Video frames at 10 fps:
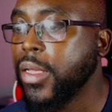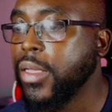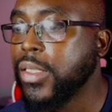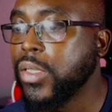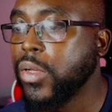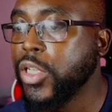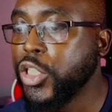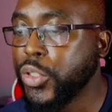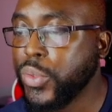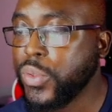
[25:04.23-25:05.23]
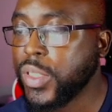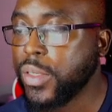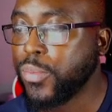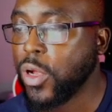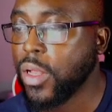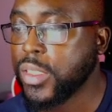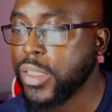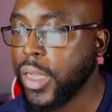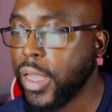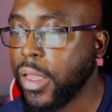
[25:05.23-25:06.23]
So the Jews in Paul's
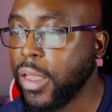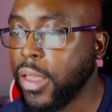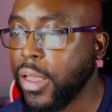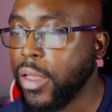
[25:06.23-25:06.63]
day